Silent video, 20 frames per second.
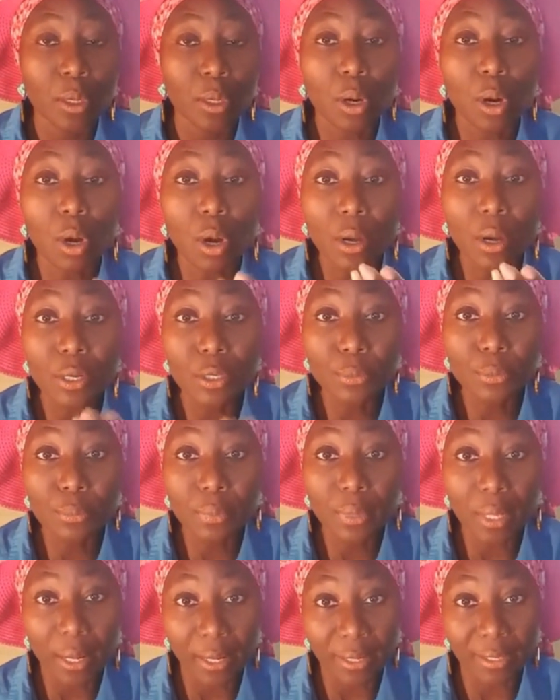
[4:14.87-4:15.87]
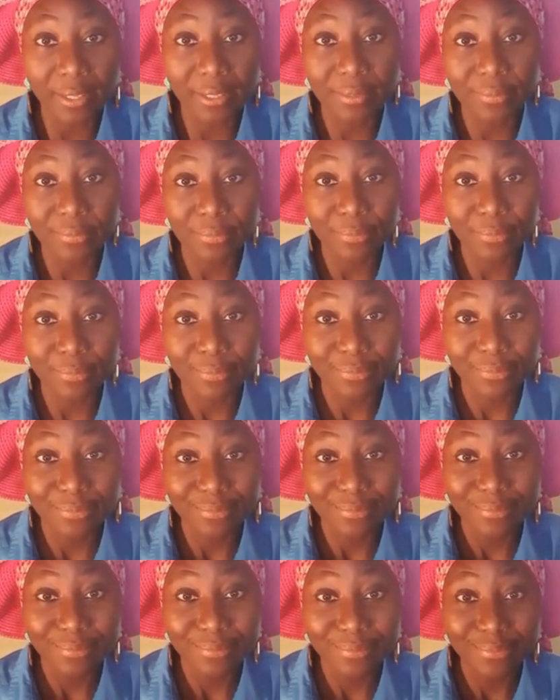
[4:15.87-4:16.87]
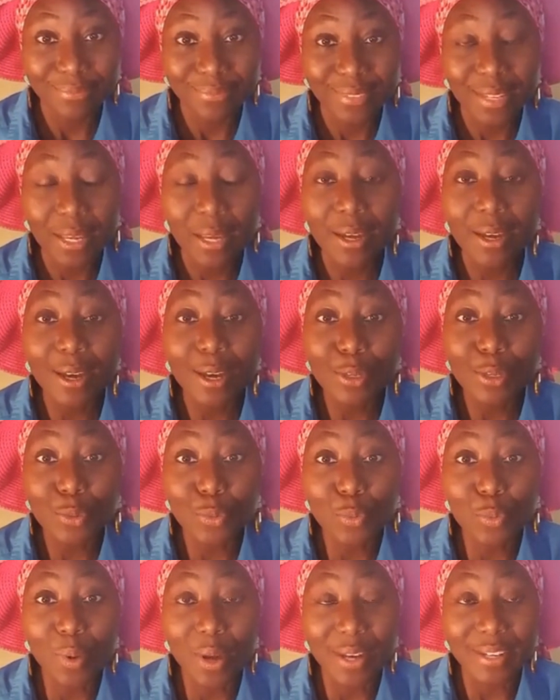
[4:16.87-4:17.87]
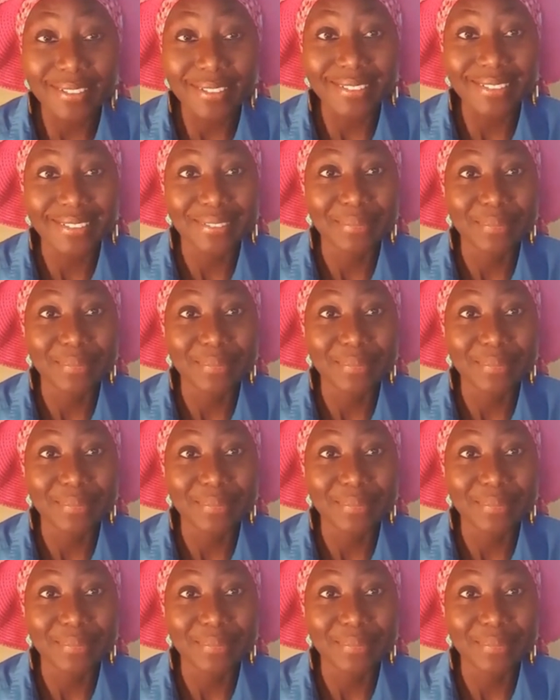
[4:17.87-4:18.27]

are you black? Are you white?